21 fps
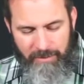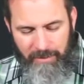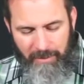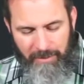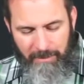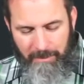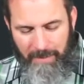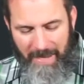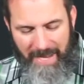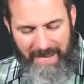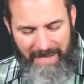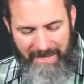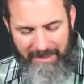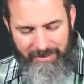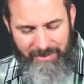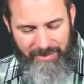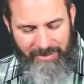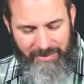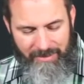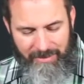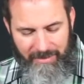on the
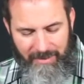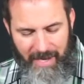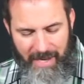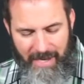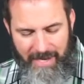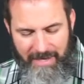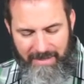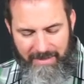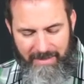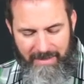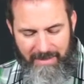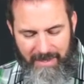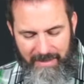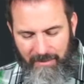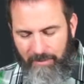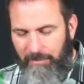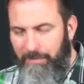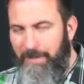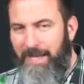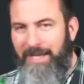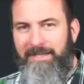page and they
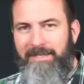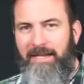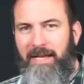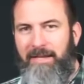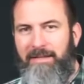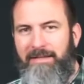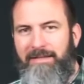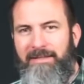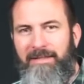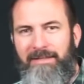don't make sense.